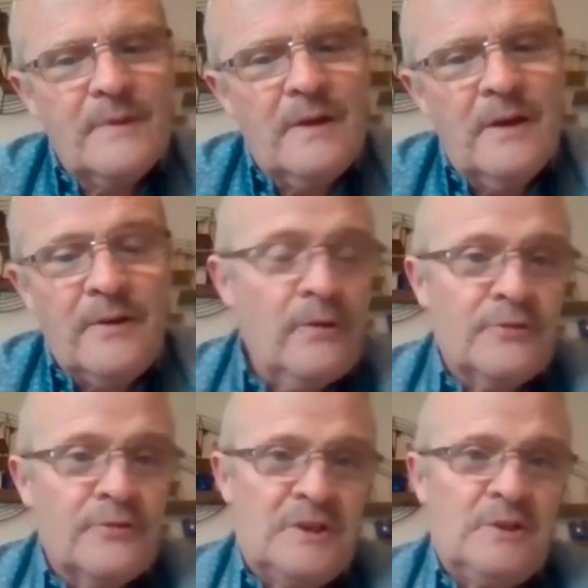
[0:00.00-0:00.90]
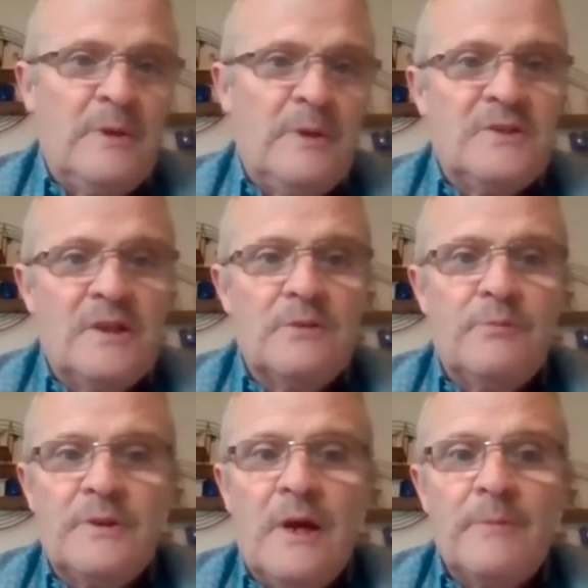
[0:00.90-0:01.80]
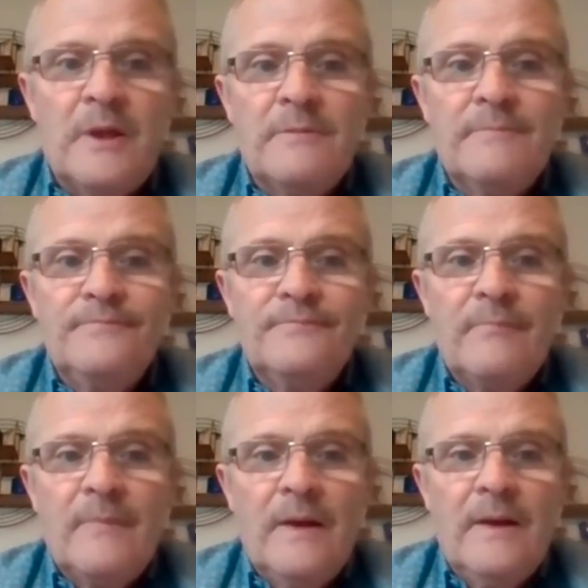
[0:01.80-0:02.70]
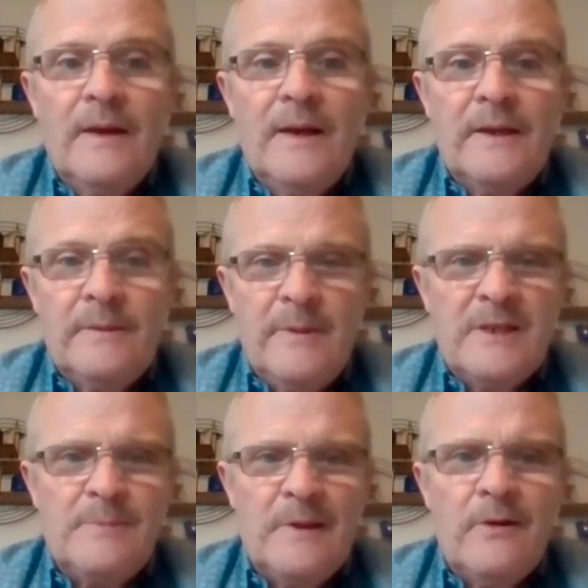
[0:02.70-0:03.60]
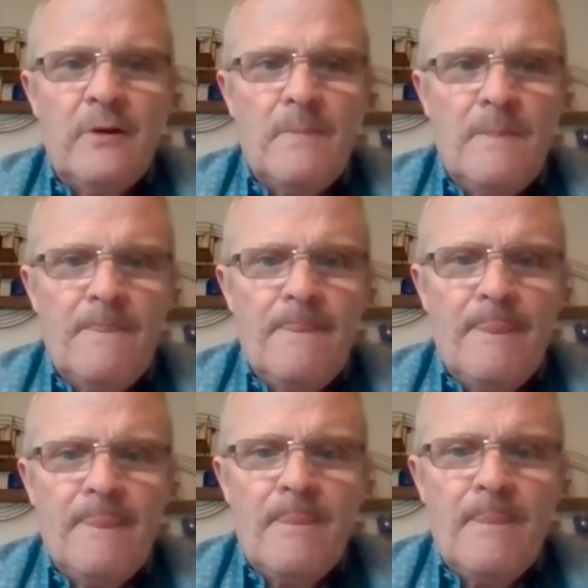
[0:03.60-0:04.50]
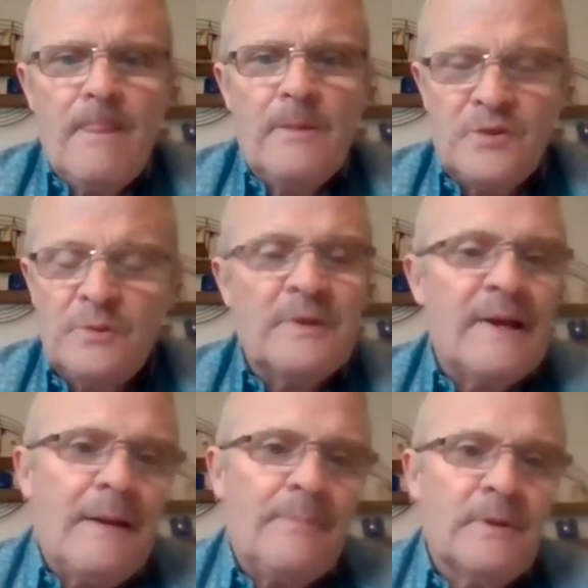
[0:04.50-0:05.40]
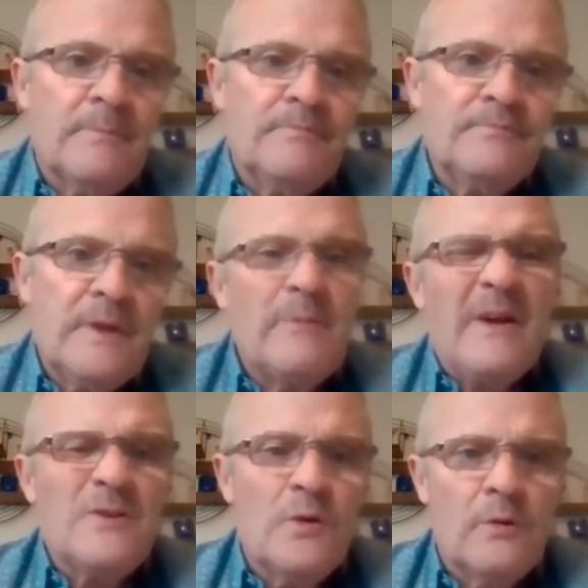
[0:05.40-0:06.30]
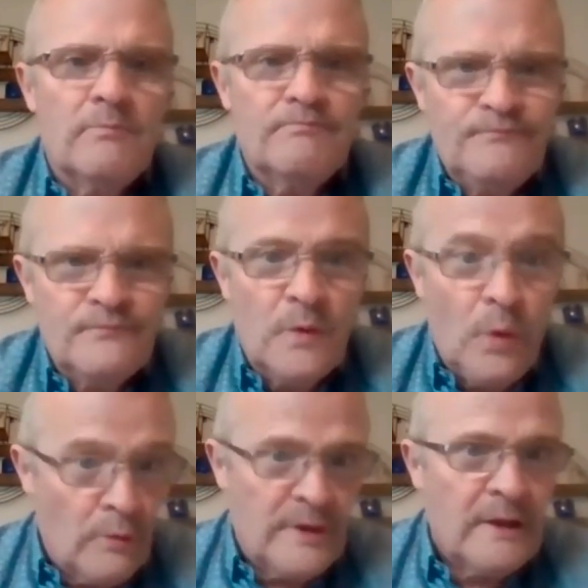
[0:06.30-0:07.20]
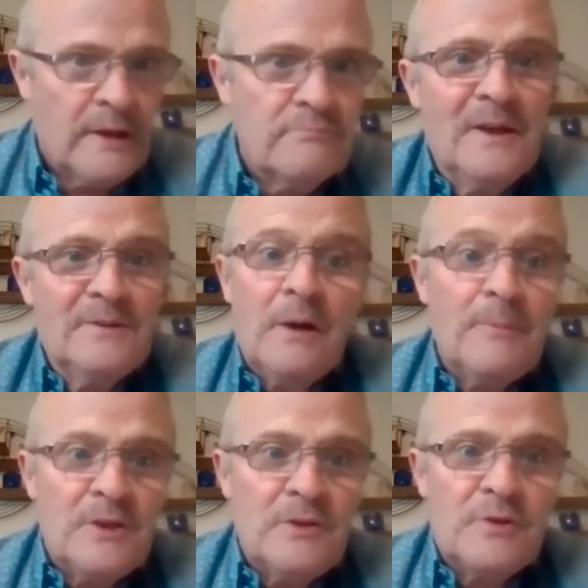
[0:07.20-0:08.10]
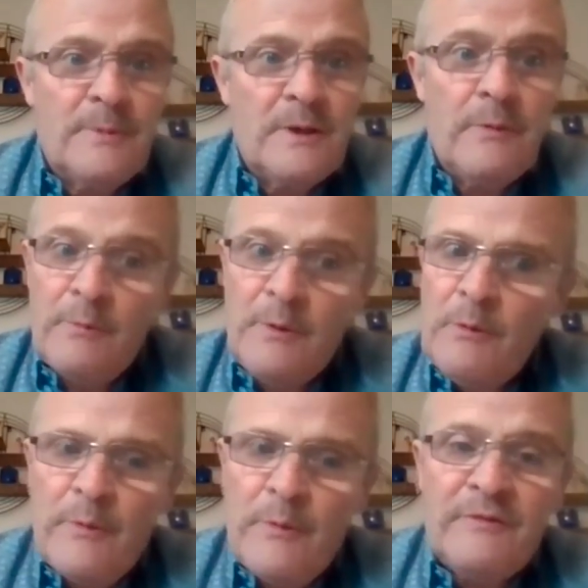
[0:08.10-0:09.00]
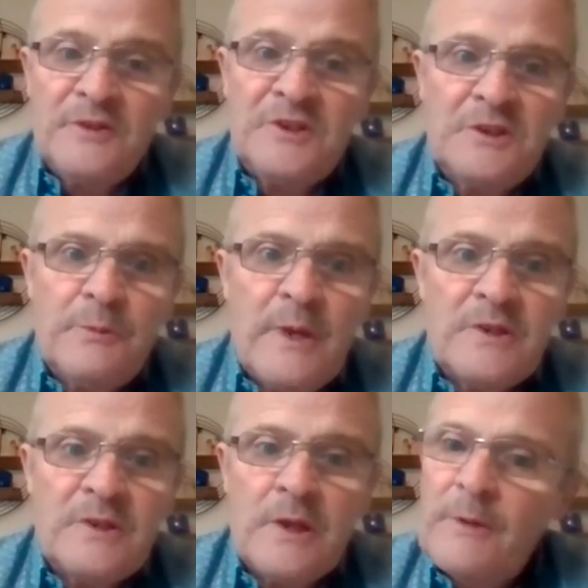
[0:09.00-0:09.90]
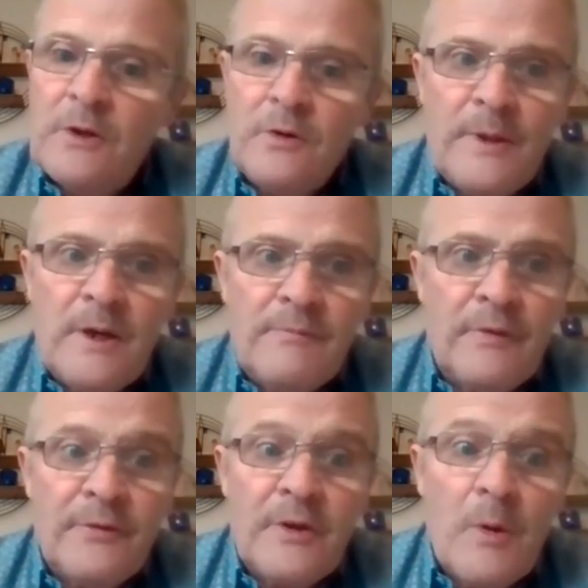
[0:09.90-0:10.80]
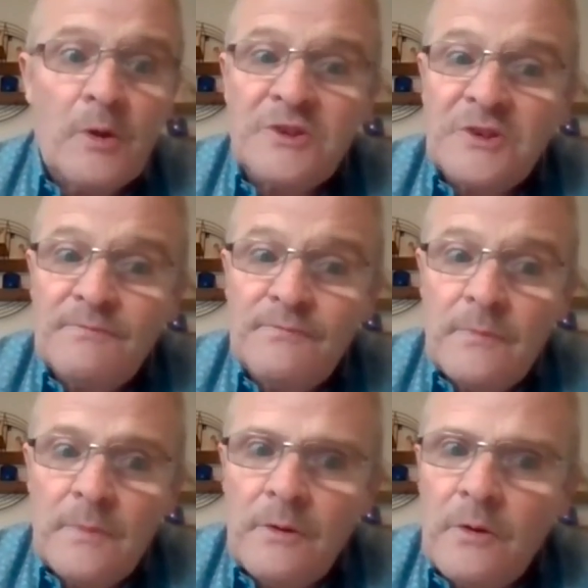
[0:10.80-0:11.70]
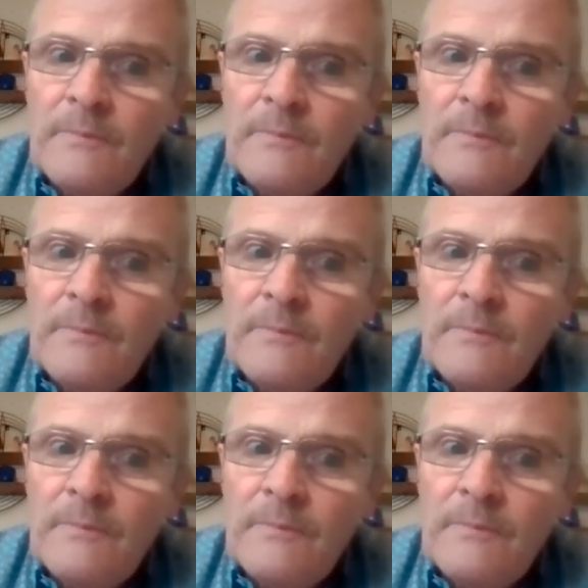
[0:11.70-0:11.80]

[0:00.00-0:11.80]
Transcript: another 6-week stint with Dominic, and the bass player, something happened to him. He went home overnight. Dominic used to be away. We were away for 6 weeks. Dominic could be gone for 3 months, you know.